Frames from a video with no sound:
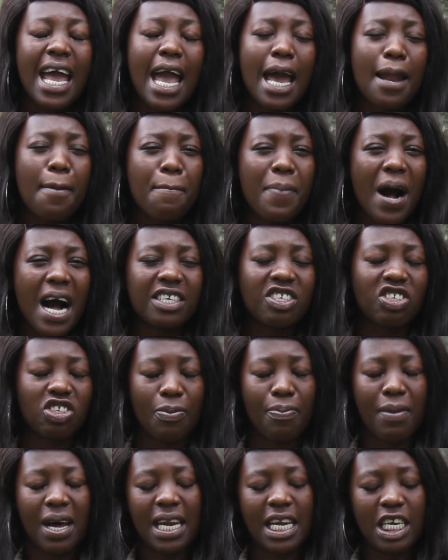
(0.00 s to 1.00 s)
and pasture
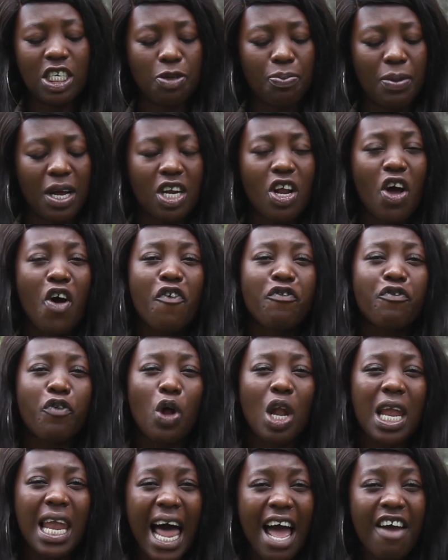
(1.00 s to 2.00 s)
management
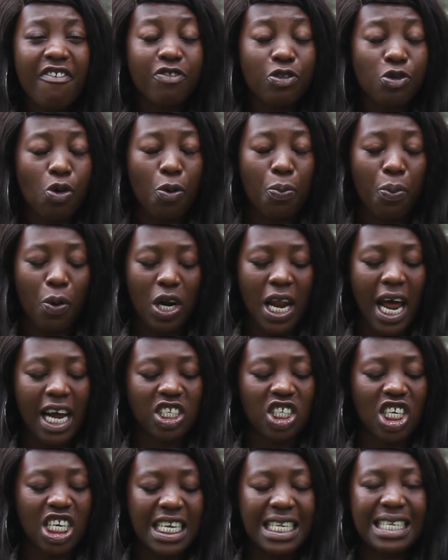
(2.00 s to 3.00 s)
for livestock
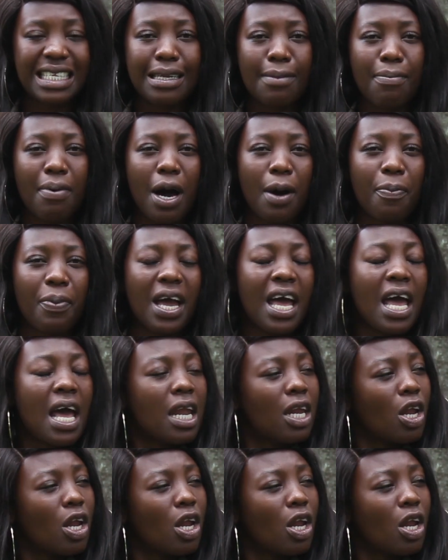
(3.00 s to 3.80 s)
production in Zimbabwe.